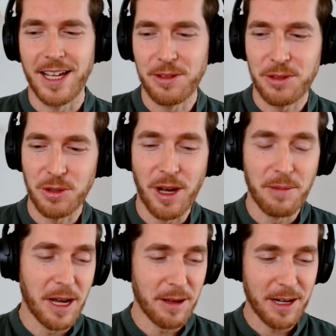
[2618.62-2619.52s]
So
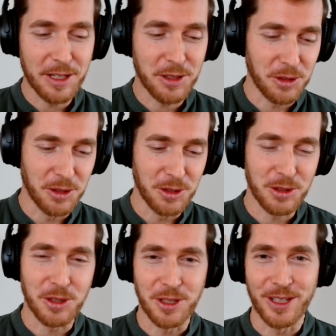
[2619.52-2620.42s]
I'd like to
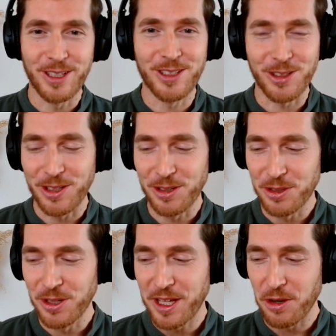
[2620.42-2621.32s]
hear
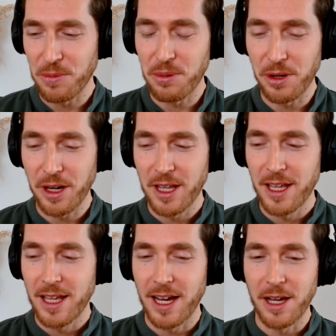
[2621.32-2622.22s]
your counterpoint.
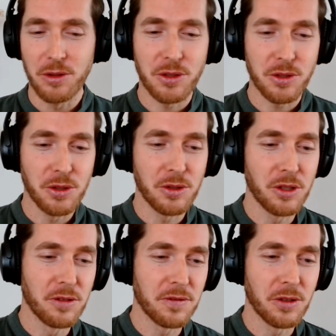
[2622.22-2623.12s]
I also
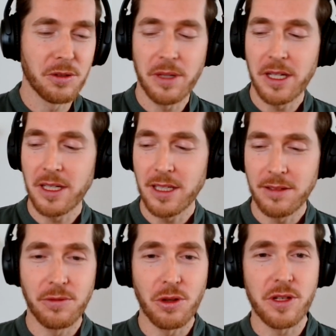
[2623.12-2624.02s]
follow many
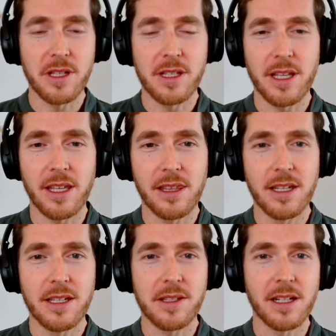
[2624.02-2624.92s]
voices like
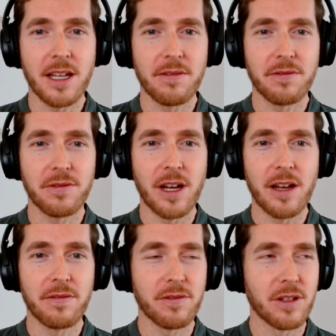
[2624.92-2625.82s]
this, and I've
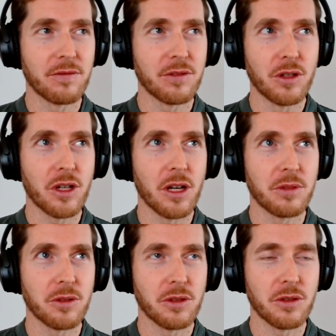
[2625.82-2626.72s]
come
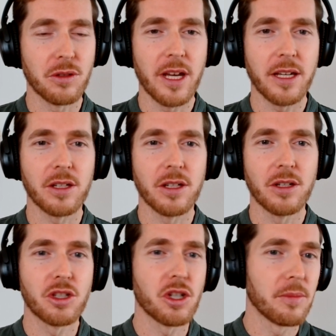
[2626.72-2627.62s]
to like
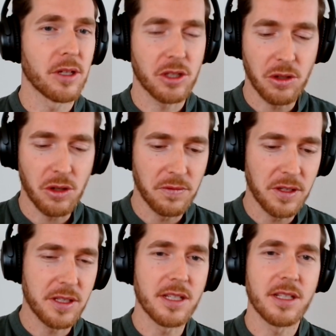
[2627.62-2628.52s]
Jean-Marc
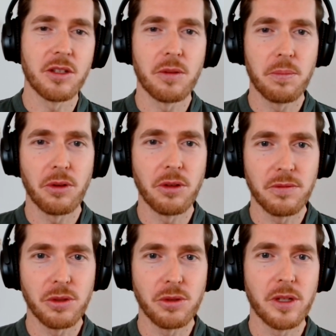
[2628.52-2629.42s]
Jankovic's point
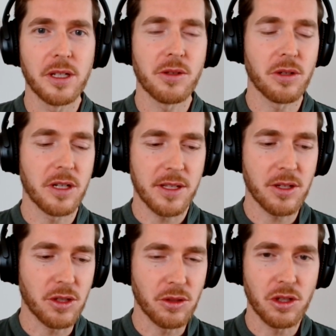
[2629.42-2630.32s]
of view and his
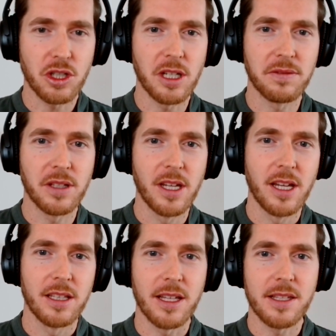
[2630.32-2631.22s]
organization, The Shift,
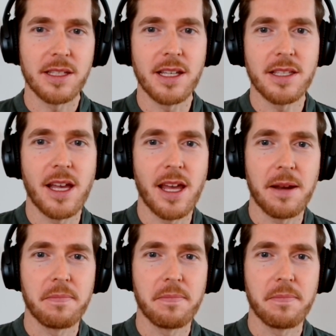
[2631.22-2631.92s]
that says that